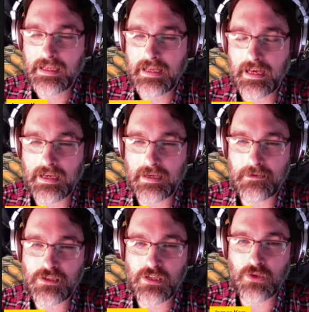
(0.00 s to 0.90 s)
uh,
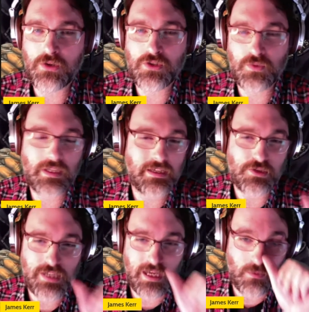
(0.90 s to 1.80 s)
in order to really
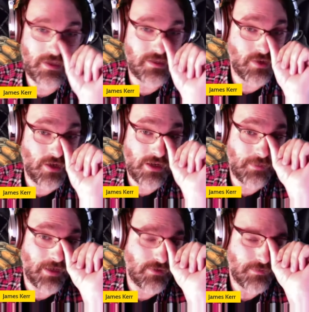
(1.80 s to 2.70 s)
understand what he's on
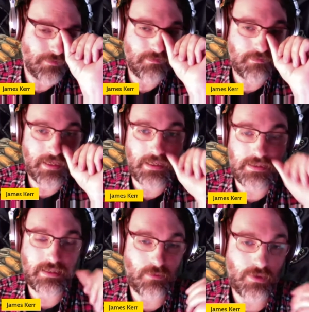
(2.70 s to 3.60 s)
about, because
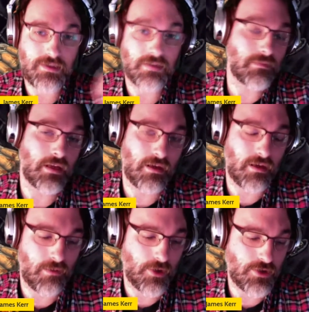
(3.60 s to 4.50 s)
he was a,
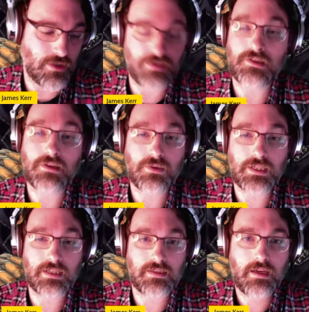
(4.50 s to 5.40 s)
a martial arts
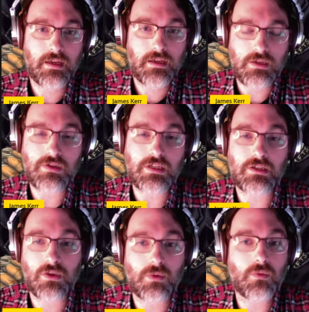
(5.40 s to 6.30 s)
enthusiast, you need to
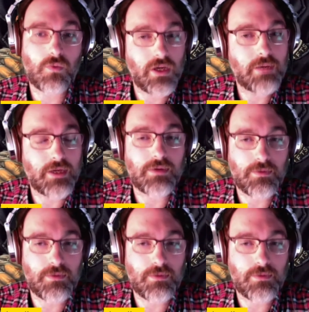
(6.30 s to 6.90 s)
know quite a bit about the